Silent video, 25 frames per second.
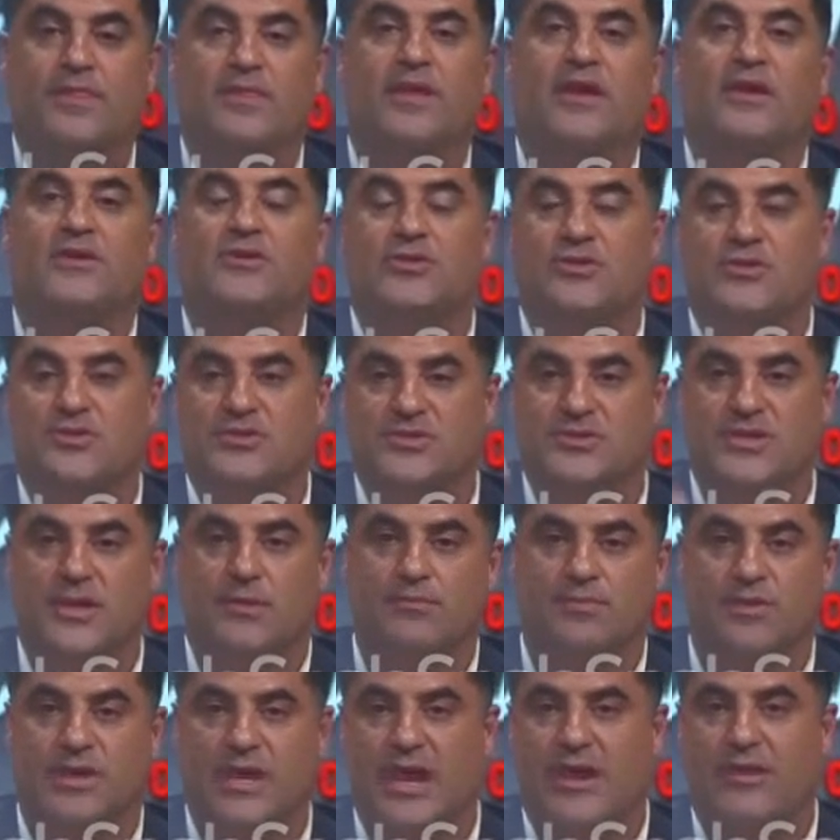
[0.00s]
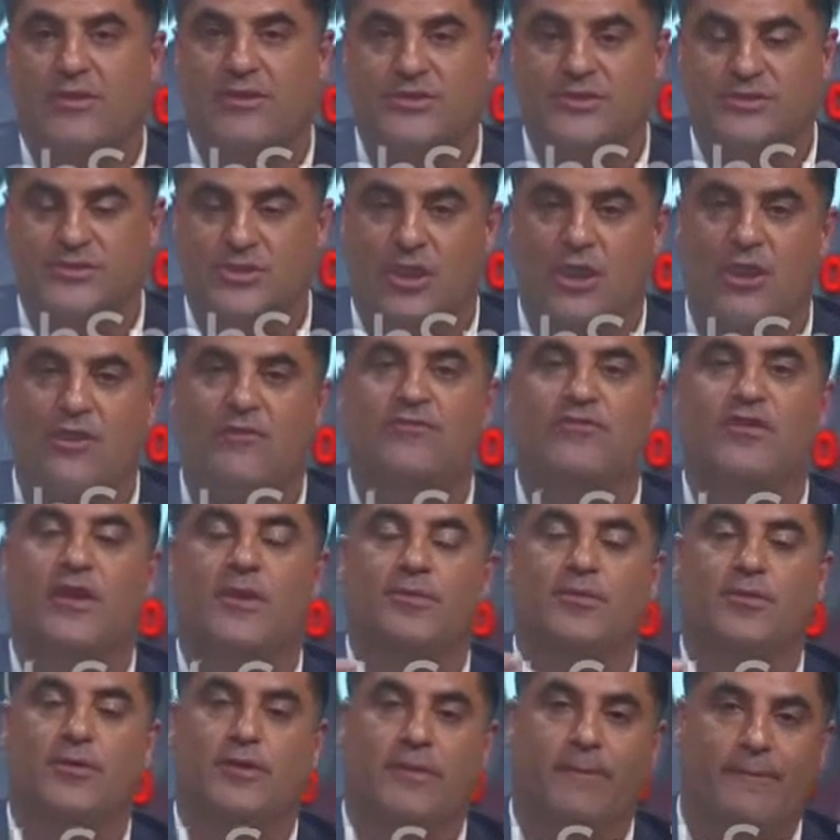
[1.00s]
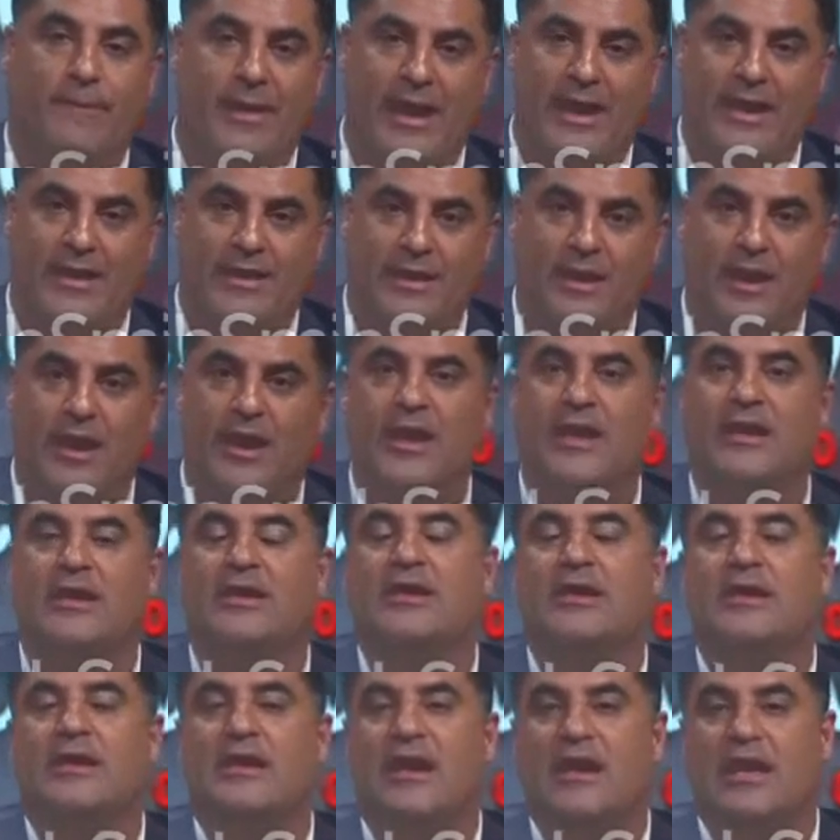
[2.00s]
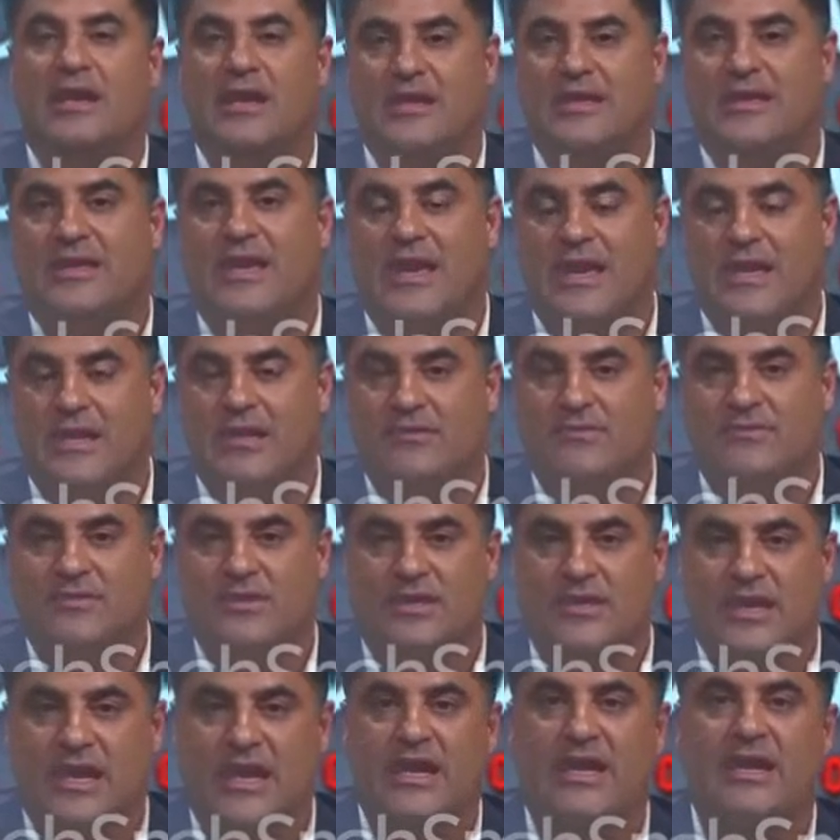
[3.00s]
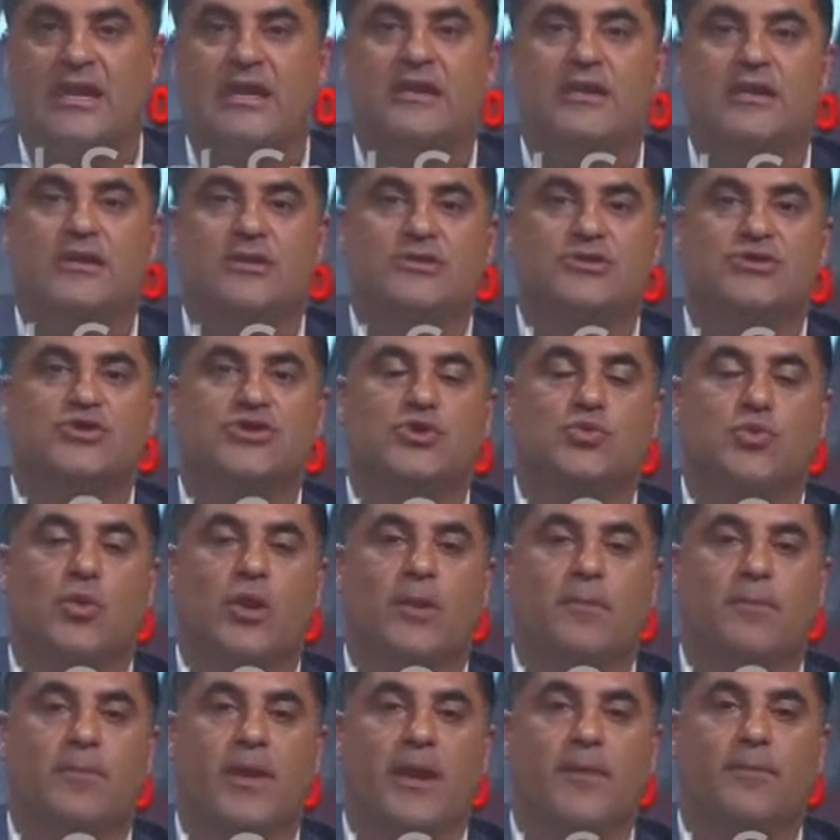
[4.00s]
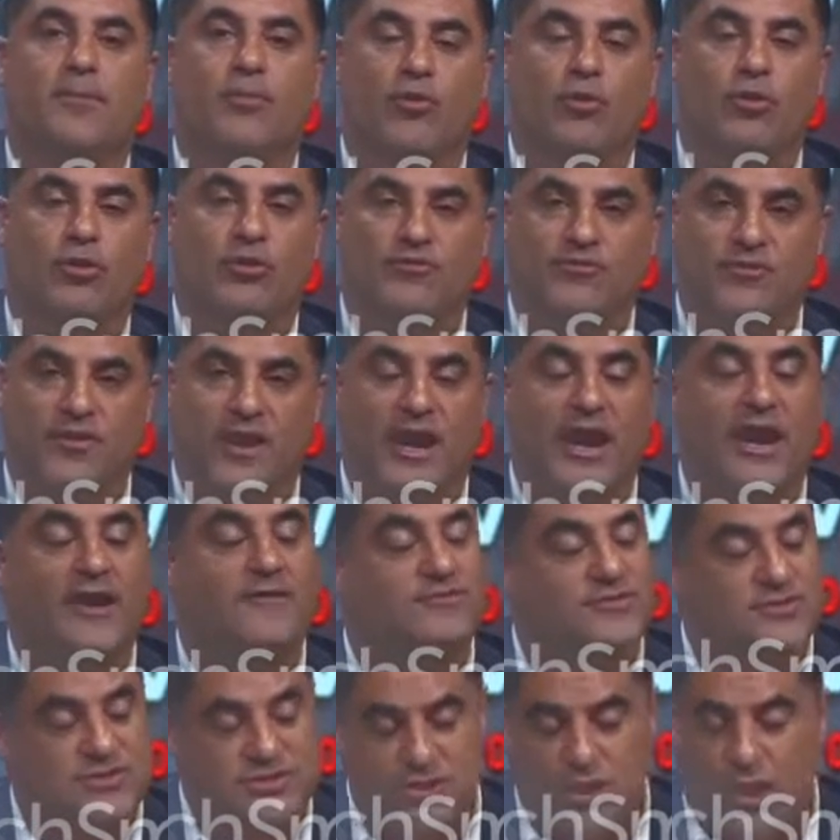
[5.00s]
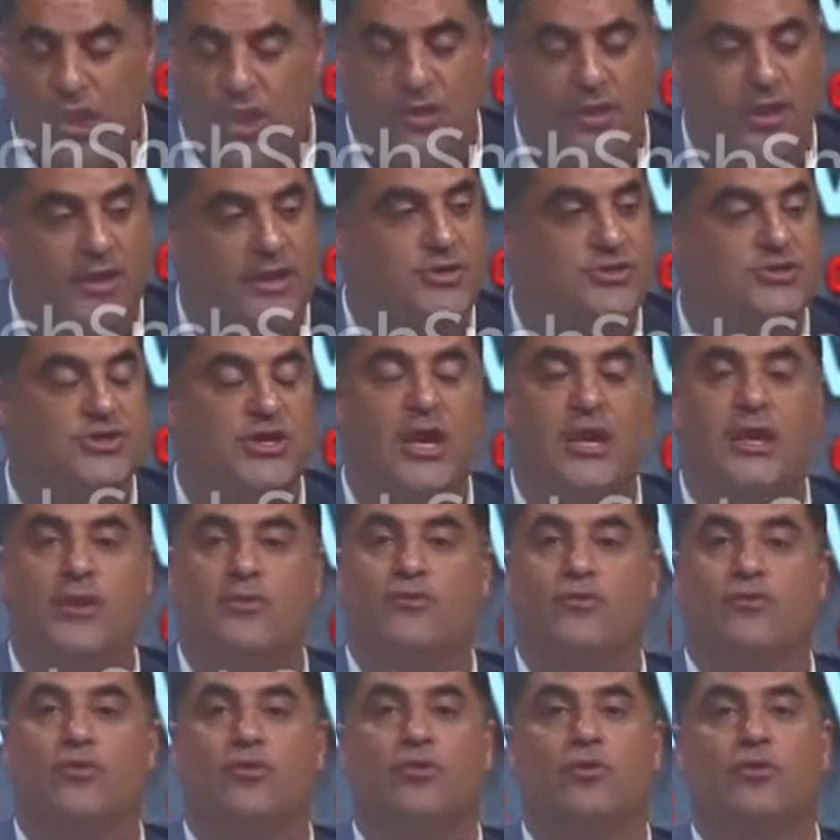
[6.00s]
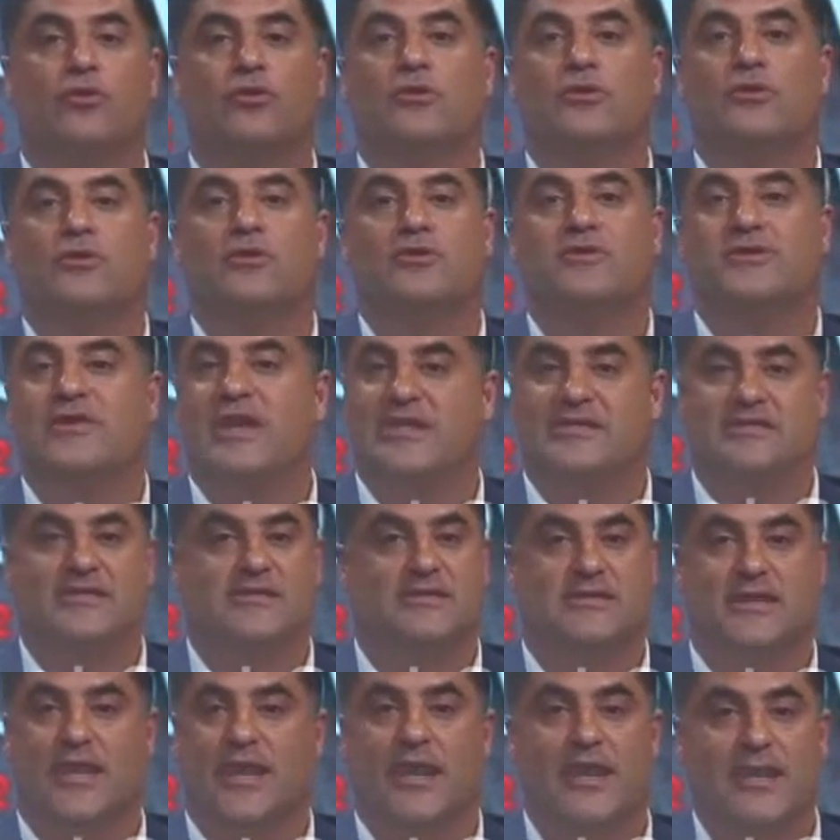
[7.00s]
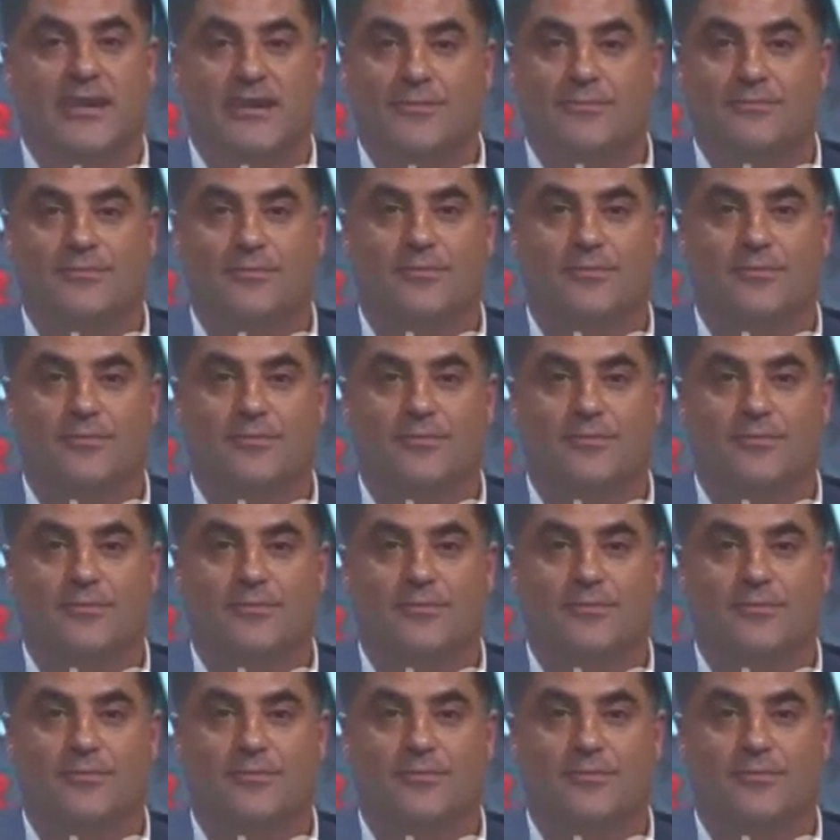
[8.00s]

they took some counties off, they put them back on, and at the end of the day, she won by 0.5. Sorry, Cenk rule, that's a tie.